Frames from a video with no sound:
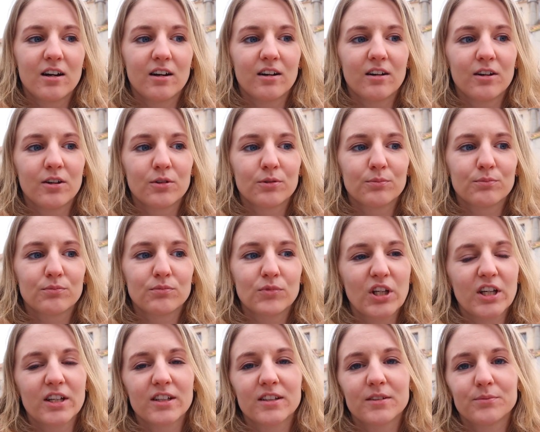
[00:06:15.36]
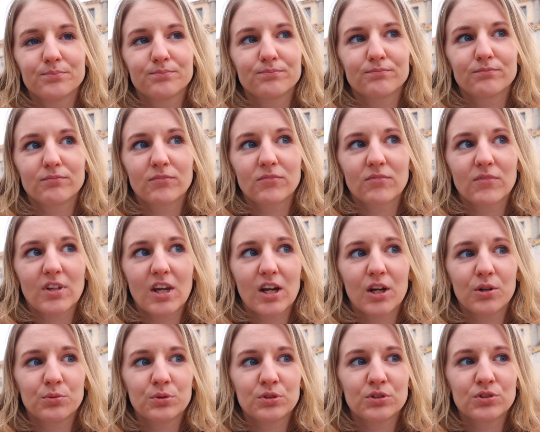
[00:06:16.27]
Um, yeah,
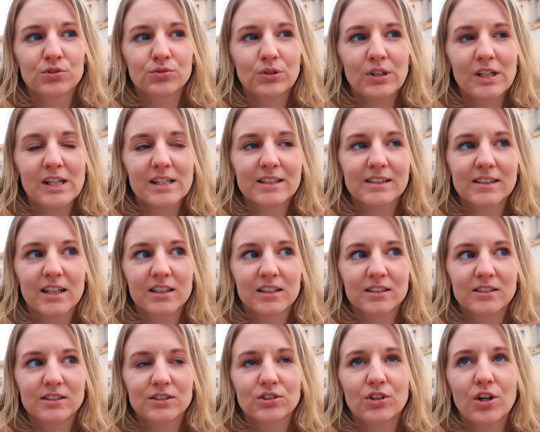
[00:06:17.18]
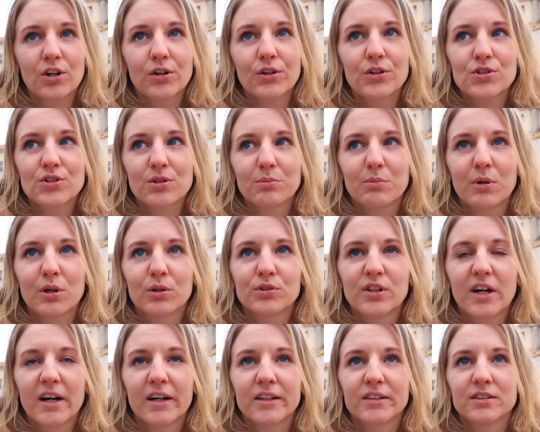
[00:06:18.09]
I was really sad and discouraged
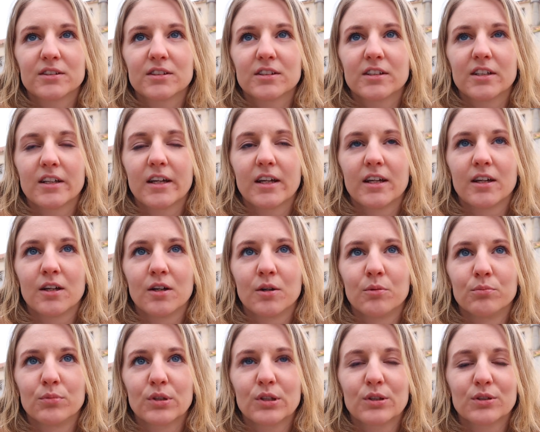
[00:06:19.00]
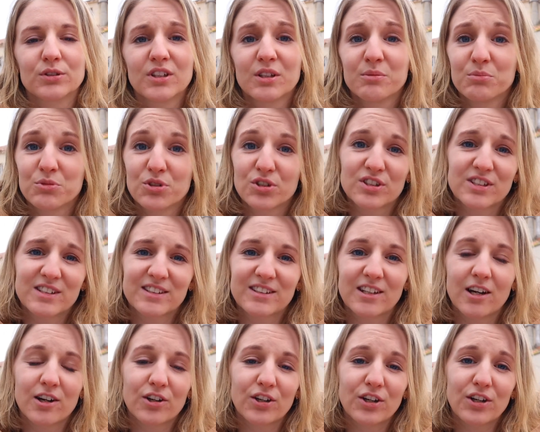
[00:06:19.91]
about that um, because I'm just
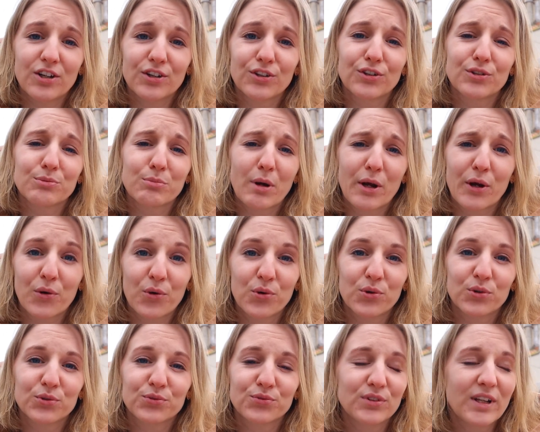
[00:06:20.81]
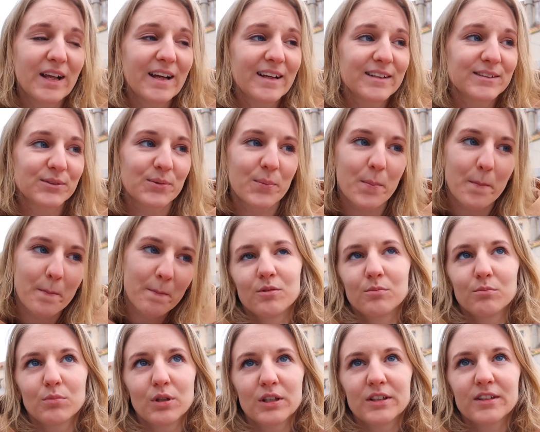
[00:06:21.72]
stuck here in my cold flat.
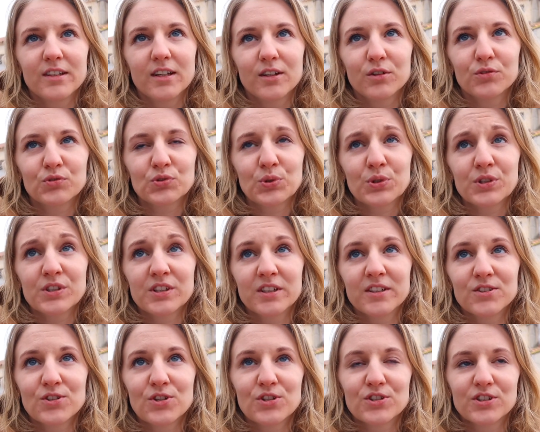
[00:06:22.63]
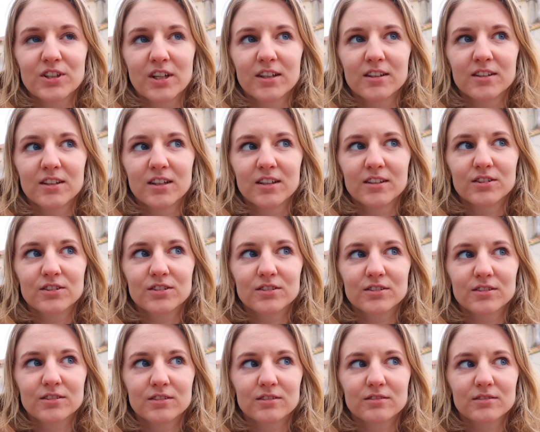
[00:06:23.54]
But yeah, of course, I understand that
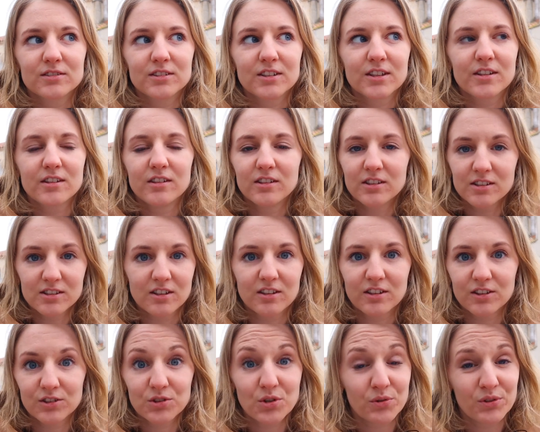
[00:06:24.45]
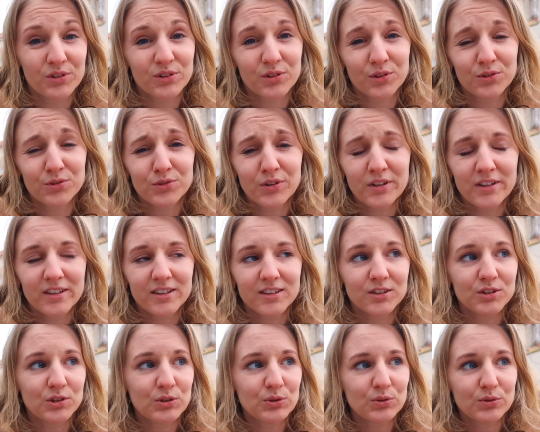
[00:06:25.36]
the things that are going on right
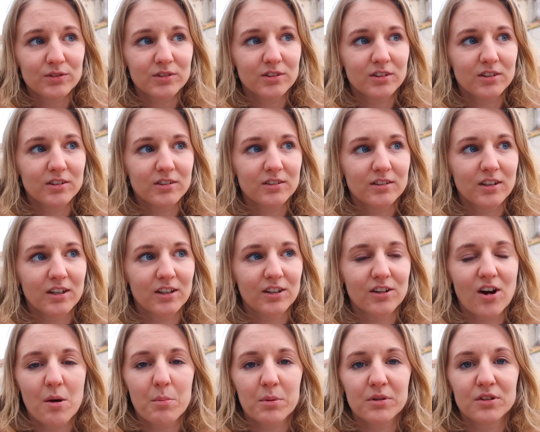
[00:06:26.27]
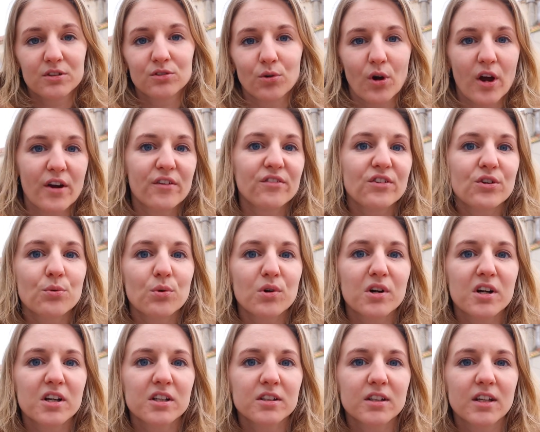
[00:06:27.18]
now are happening to
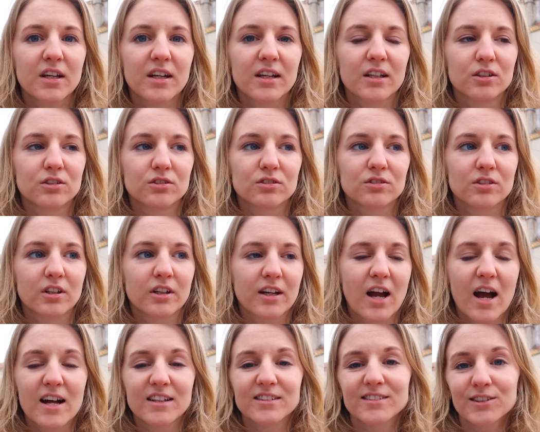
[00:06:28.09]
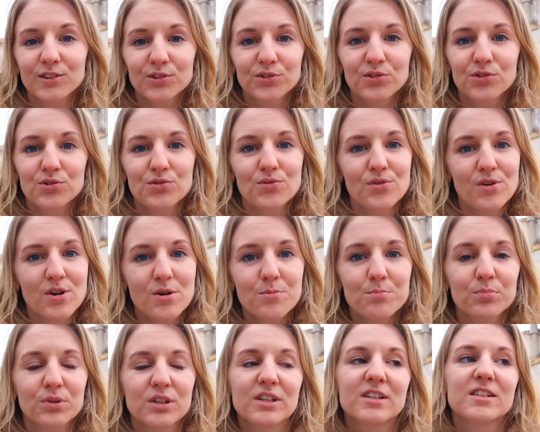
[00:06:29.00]
everyone, and a cancelled
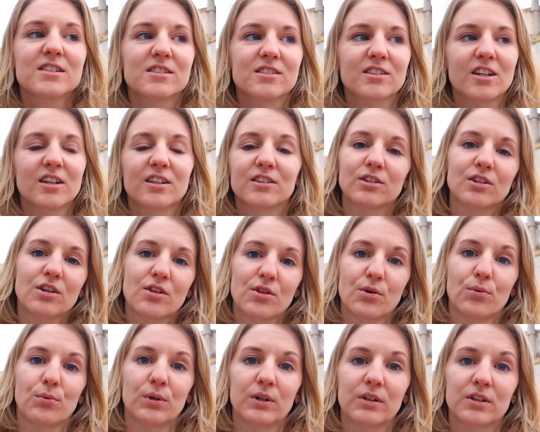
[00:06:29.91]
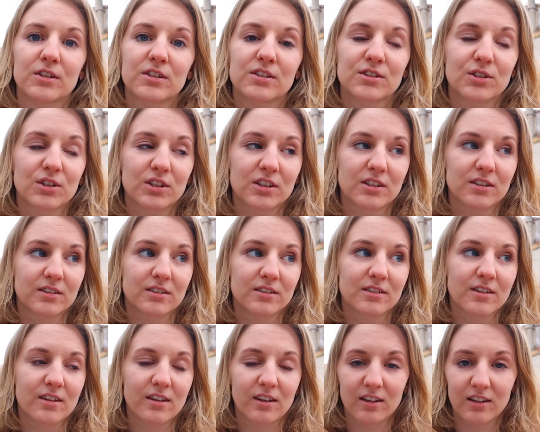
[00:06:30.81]
trip is not the worst
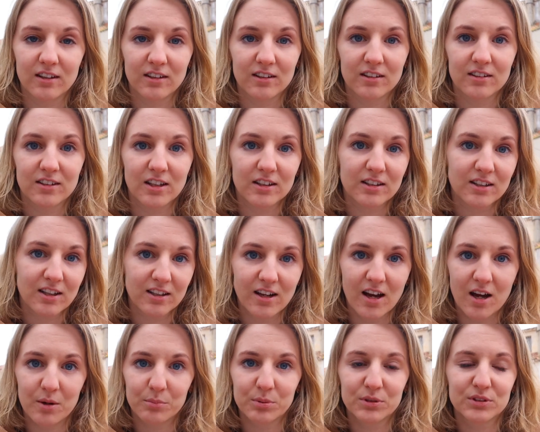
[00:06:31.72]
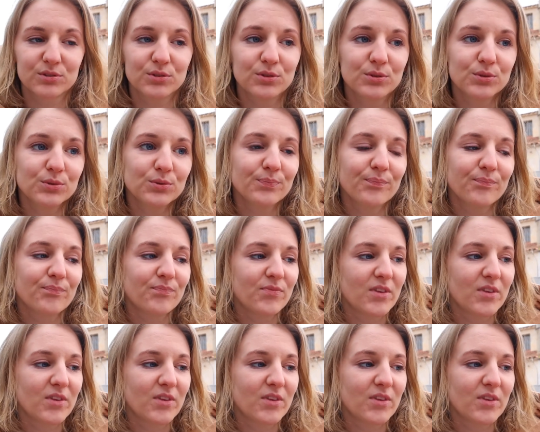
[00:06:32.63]
thing that can happen to you.